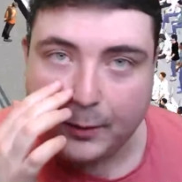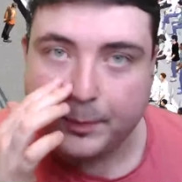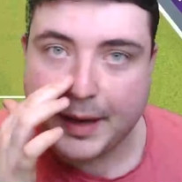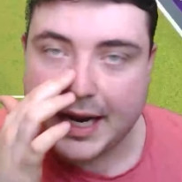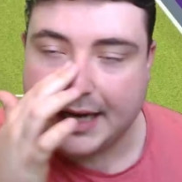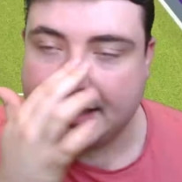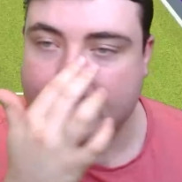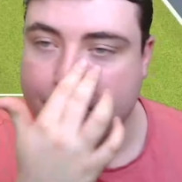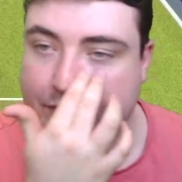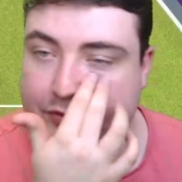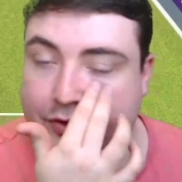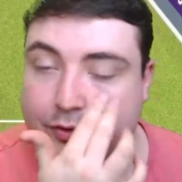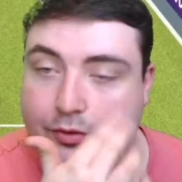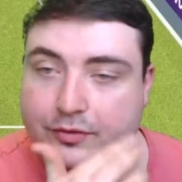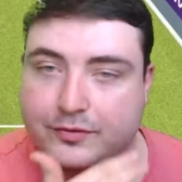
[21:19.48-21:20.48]
bad it was
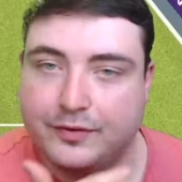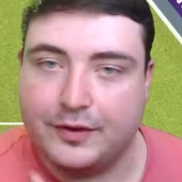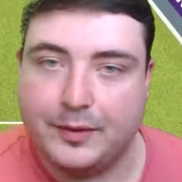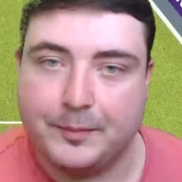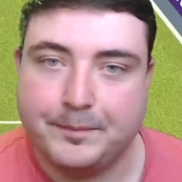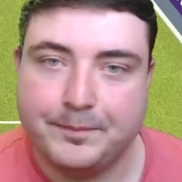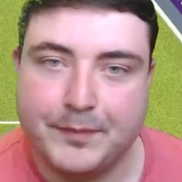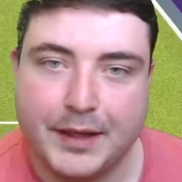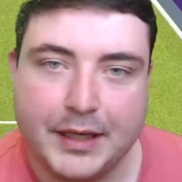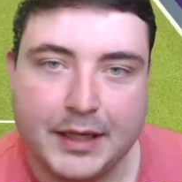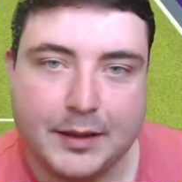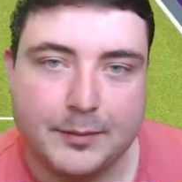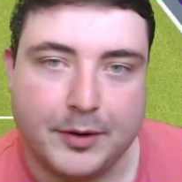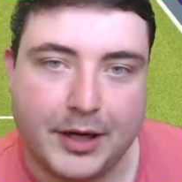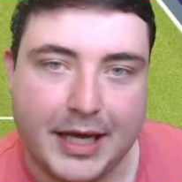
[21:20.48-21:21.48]
going for them.
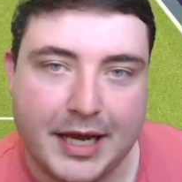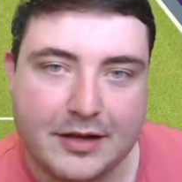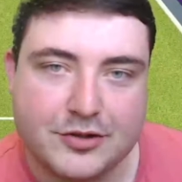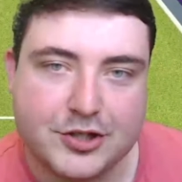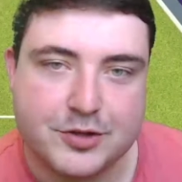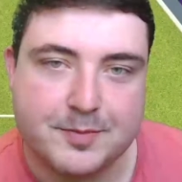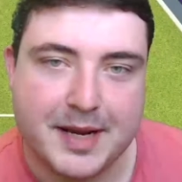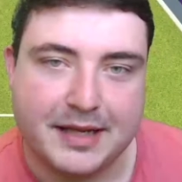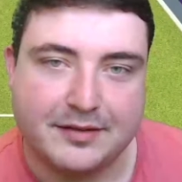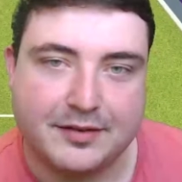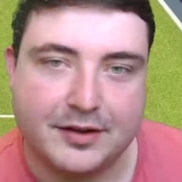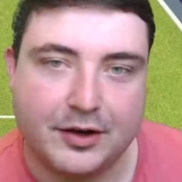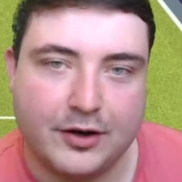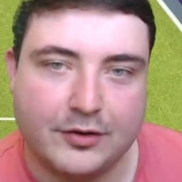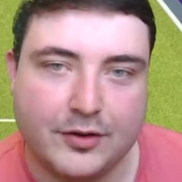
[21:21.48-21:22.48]
But here's Schmidt
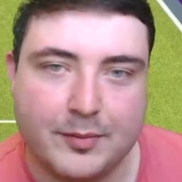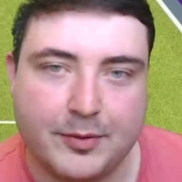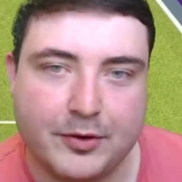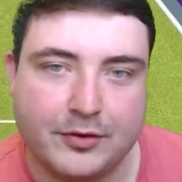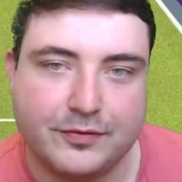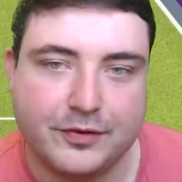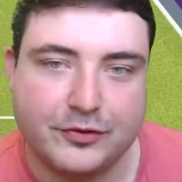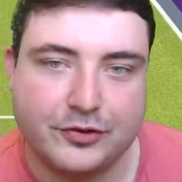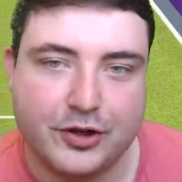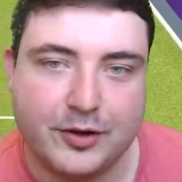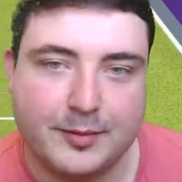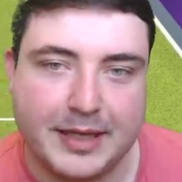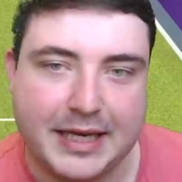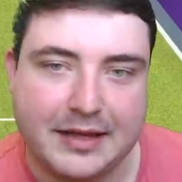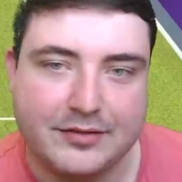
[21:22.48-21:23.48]
on the ball for
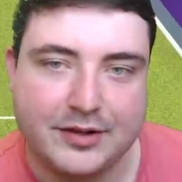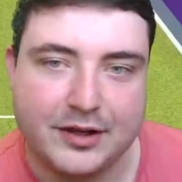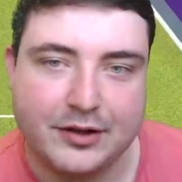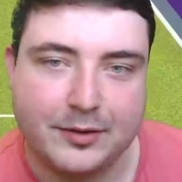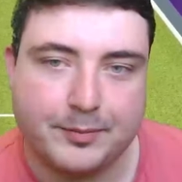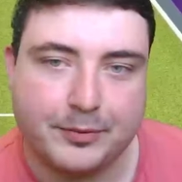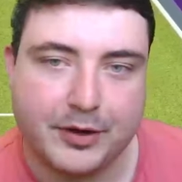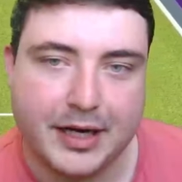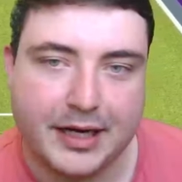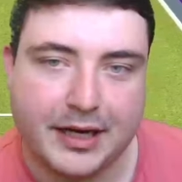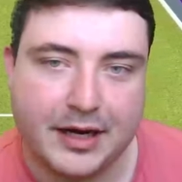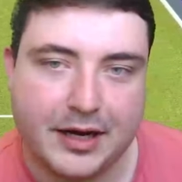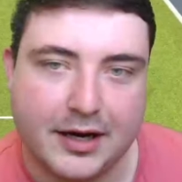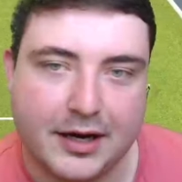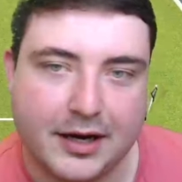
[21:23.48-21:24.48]
Germany. Is he going to break
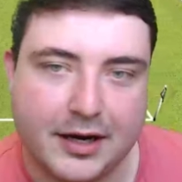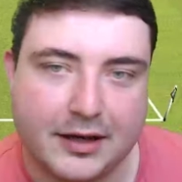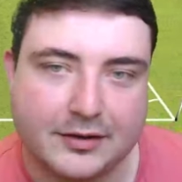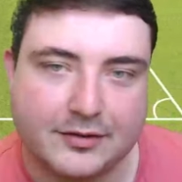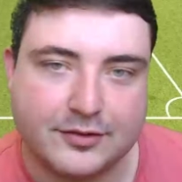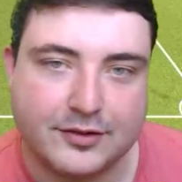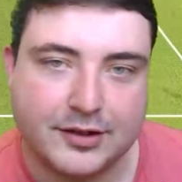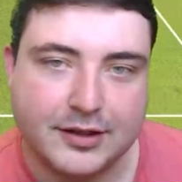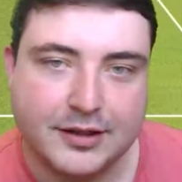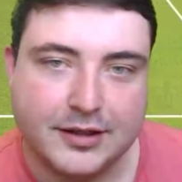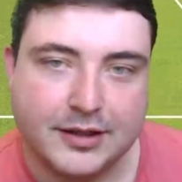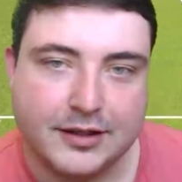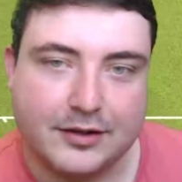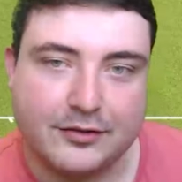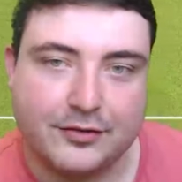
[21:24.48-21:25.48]
our hearts?
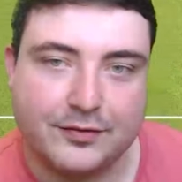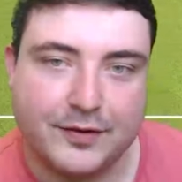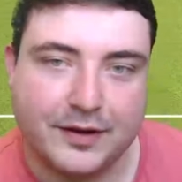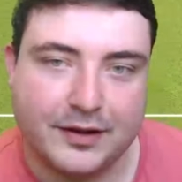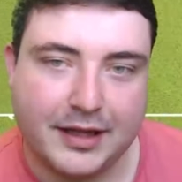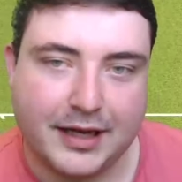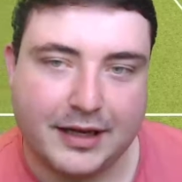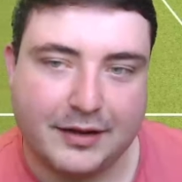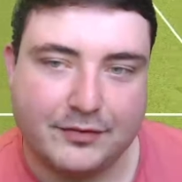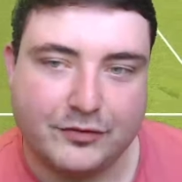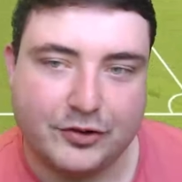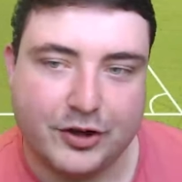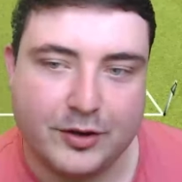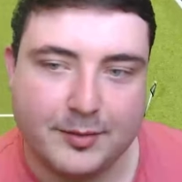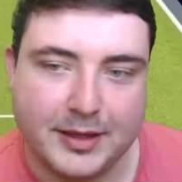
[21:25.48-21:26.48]
Because I feel like if
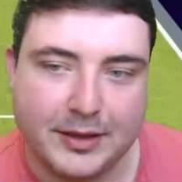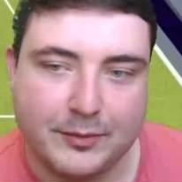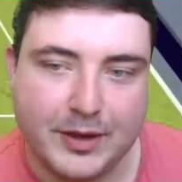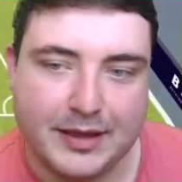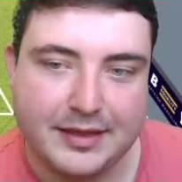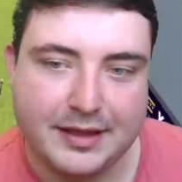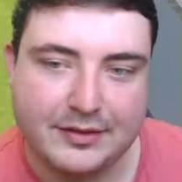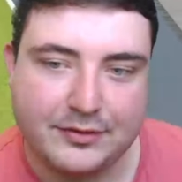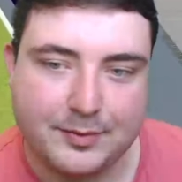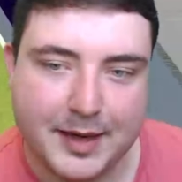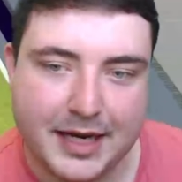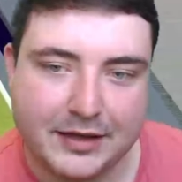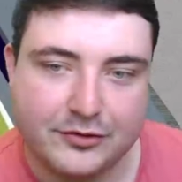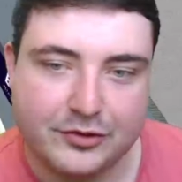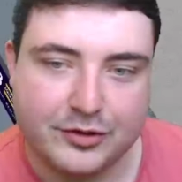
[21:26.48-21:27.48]
Germany win this
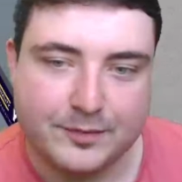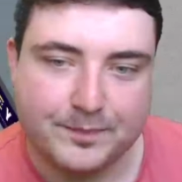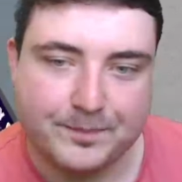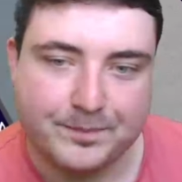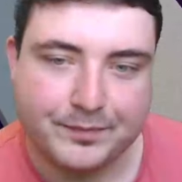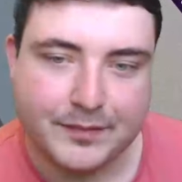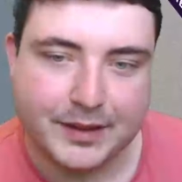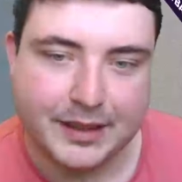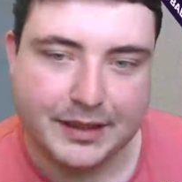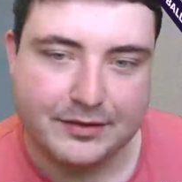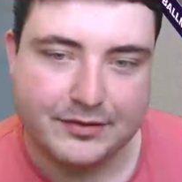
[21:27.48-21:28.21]
match, here's